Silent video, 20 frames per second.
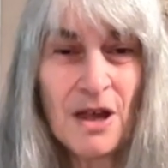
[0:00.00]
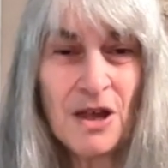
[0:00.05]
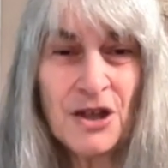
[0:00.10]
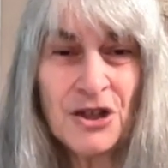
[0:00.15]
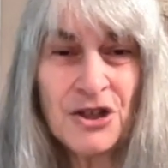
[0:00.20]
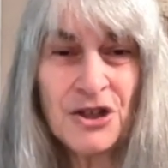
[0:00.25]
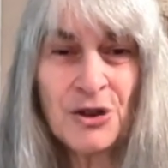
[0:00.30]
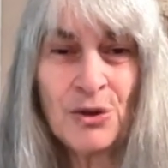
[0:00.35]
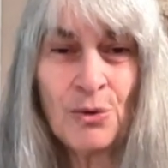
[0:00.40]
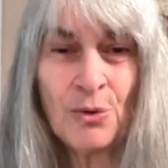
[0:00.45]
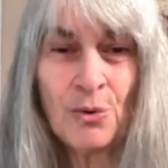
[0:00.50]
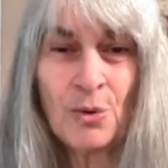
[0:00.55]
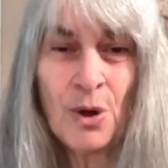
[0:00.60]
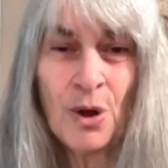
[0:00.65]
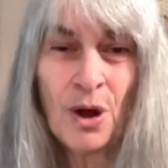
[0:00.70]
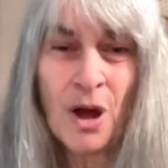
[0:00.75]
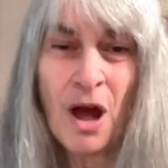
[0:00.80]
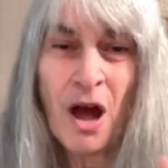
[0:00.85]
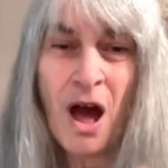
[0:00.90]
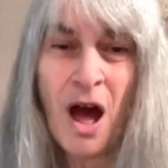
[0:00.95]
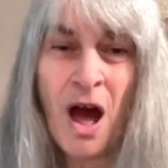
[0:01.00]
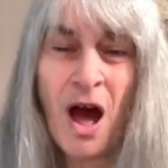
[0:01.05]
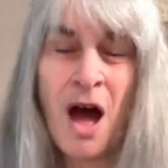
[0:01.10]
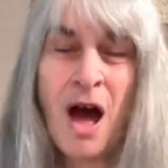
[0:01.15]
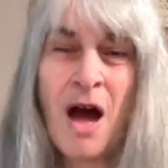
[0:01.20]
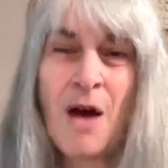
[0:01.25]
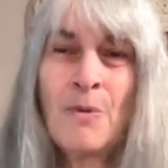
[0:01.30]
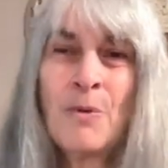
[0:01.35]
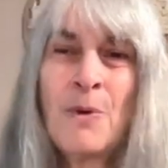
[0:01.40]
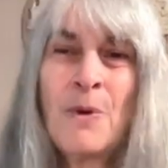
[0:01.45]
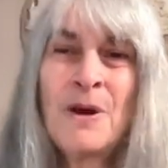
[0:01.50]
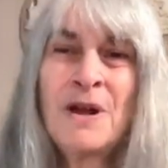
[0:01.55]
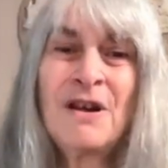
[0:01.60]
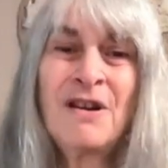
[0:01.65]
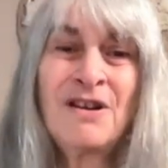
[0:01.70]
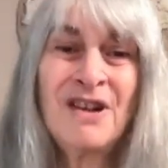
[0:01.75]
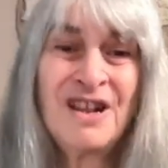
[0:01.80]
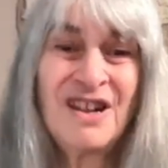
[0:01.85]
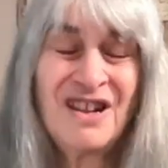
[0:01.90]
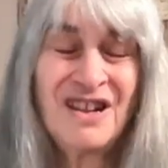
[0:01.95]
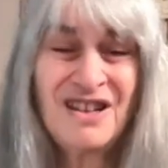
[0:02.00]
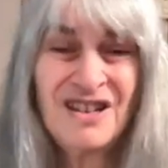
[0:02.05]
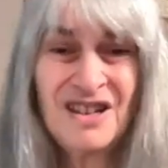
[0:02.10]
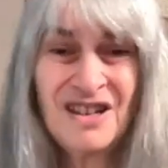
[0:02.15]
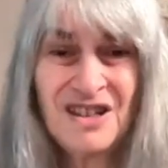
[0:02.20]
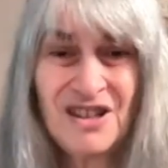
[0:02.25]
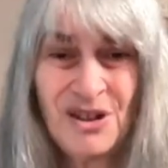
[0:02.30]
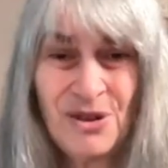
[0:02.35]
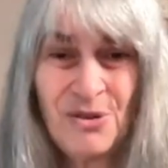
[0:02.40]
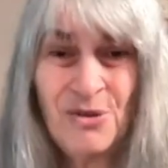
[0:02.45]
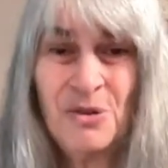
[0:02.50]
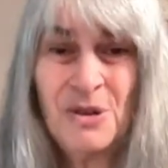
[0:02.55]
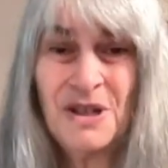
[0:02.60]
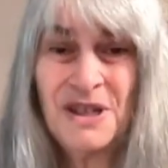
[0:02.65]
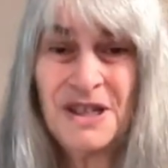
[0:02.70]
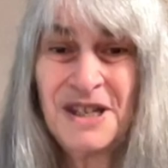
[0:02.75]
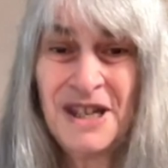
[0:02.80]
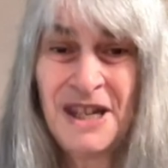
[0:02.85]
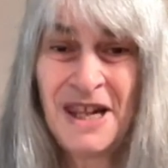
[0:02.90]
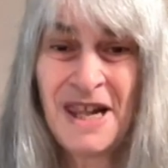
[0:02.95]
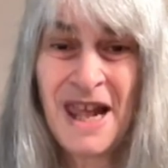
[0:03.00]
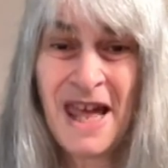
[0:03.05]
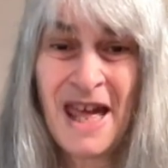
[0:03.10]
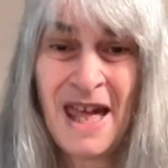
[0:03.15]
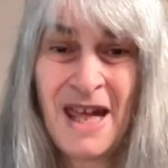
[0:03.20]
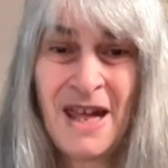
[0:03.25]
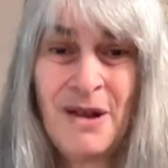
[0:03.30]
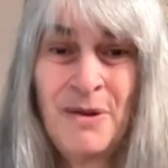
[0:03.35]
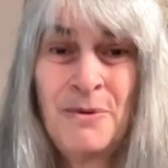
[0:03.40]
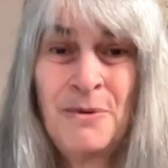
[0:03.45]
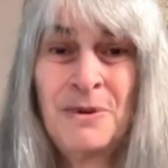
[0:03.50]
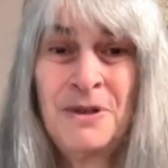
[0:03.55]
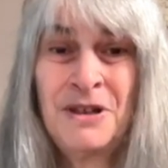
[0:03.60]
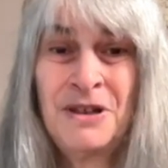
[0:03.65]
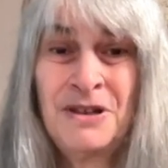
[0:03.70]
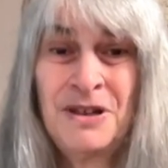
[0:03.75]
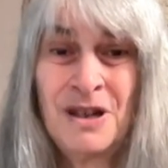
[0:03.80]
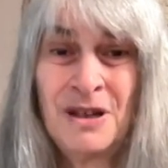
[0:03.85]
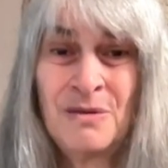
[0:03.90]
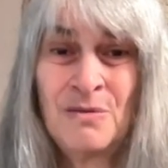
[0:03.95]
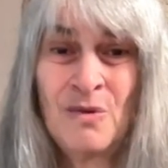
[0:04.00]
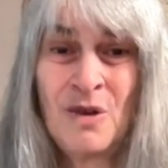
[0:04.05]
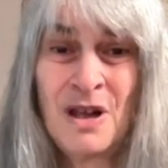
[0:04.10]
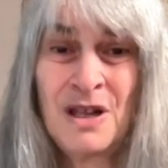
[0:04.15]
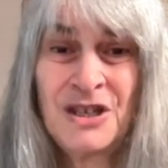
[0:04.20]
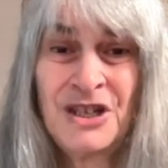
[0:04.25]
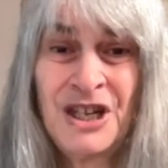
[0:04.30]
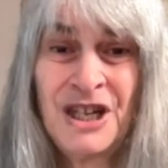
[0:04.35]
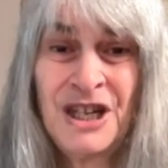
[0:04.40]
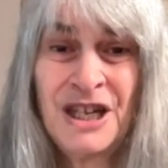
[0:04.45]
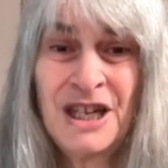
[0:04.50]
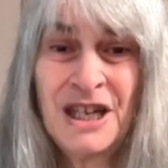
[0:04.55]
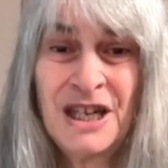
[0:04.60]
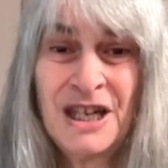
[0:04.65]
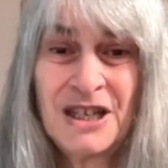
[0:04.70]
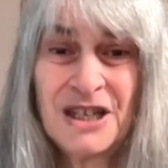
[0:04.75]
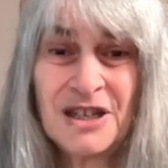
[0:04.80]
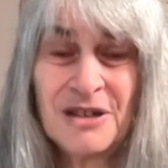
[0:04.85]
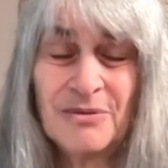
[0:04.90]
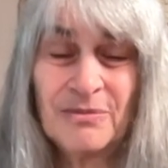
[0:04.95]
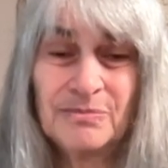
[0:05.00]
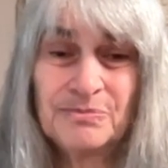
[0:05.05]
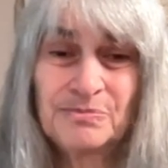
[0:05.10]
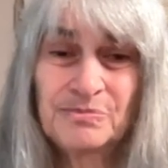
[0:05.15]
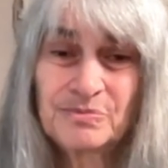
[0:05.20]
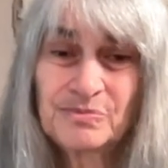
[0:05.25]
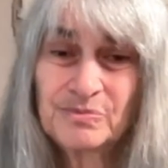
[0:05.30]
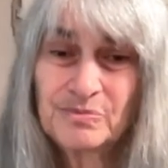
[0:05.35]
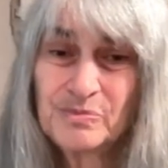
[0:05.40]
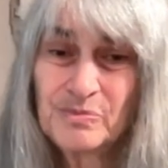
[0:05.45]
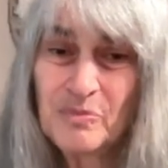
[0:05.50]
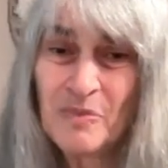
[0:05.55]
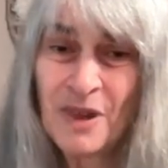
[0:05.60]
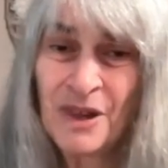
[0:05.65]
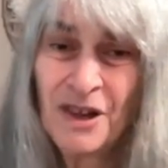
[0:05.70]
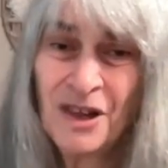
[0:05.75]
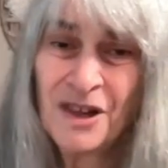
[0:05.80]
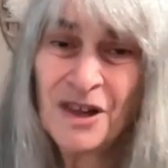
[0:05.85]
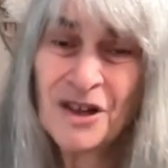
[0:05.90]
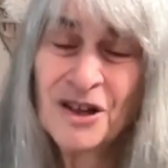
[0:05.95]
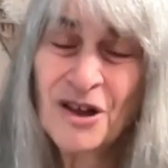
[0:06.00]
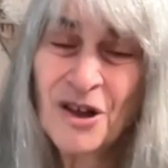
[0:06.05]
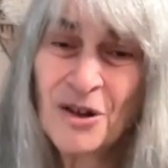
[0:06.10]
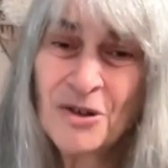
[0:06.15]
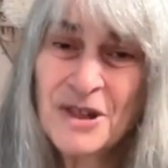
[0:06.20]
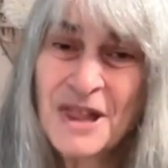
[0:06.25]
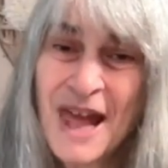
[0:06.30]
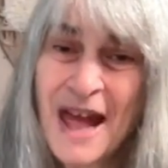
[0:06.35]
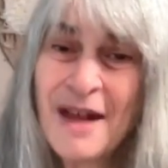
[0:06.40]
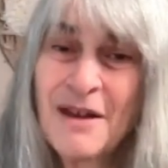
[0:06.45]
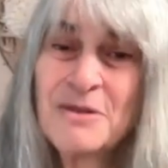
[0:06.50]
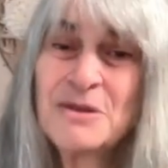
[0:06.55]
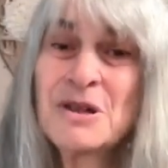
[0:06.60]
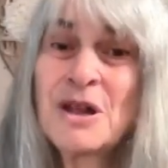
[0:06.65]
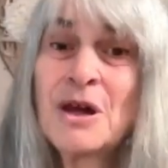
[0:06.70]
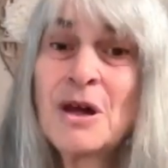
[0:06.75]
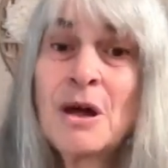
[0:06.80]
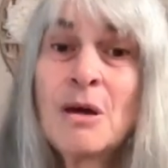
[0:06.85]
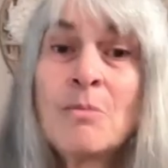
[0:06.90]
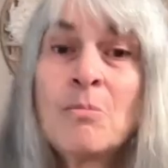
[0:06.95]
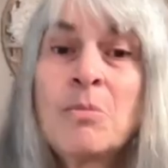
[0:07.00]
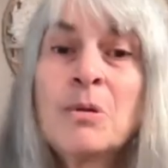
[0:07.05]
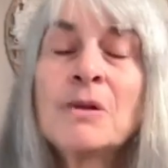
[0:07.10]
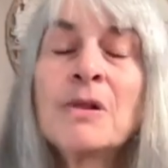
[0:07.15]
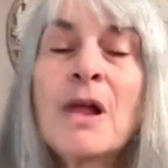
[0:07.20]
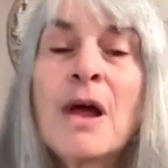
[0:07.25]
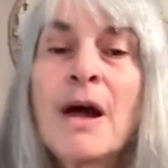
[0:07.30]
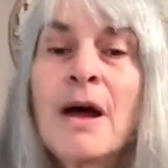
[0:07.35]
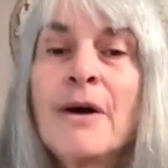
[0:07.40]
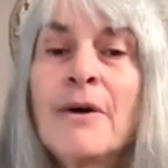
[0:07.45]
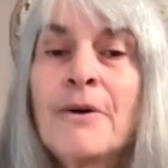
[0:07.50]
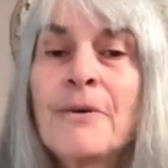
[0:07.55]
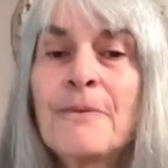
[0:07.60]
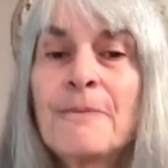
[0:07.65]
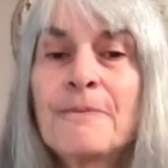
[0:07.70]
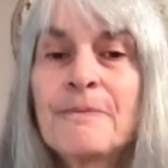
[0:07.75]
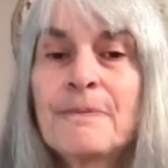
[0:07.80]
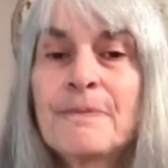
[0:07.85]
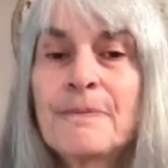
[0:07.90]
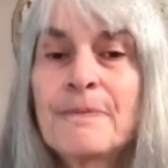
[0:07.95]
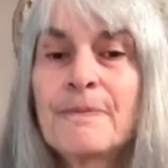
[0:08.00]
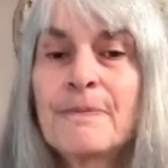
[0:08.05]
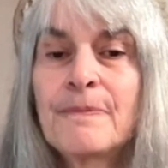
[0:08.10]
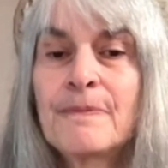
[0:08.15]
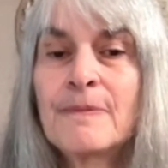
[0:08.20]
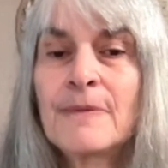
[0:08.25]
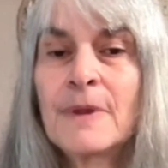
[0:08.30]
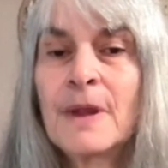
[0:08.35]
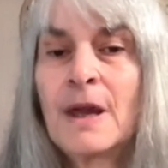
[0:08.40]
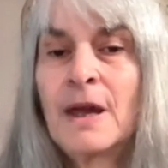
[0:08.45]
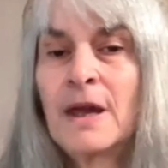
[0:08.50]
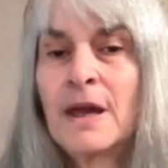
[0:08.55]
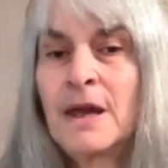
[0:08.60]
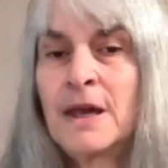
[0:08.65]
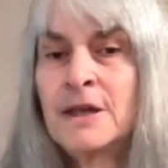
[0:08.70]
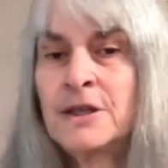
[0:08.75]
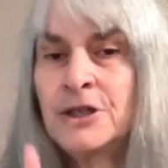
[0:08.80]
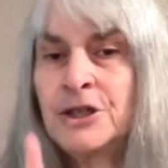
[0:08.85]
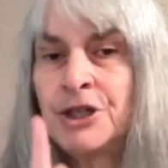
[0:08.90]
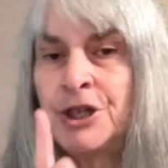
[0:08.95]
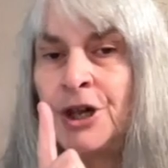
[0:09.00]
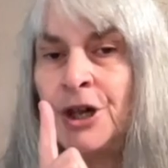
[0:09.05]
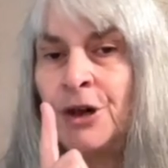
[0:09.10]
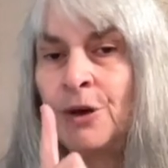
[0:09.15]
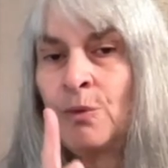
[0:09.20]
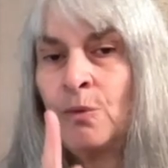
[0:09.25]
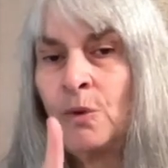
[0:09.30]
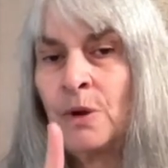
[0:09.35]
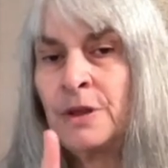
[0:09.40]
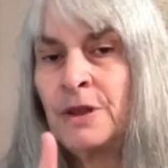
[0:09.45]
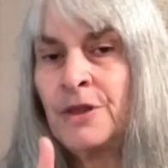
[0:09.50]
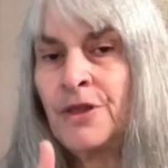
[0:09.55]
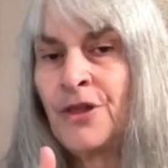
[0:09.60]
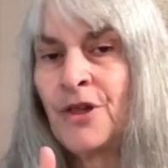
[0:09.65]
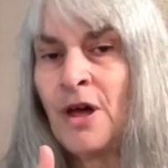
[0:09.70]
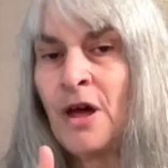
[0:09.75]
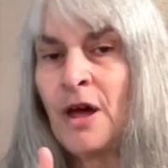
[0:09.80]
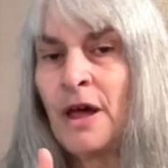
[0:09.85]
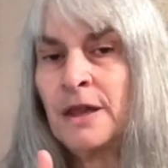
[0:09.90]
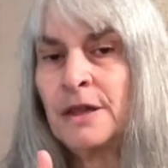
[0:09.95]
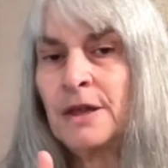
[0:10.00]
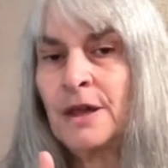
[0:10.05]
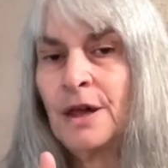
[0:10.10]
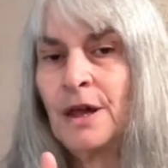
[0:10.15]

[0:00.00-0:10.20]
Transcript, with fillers: So what are you going to do today when you're done watching this? You can go down below and share one thought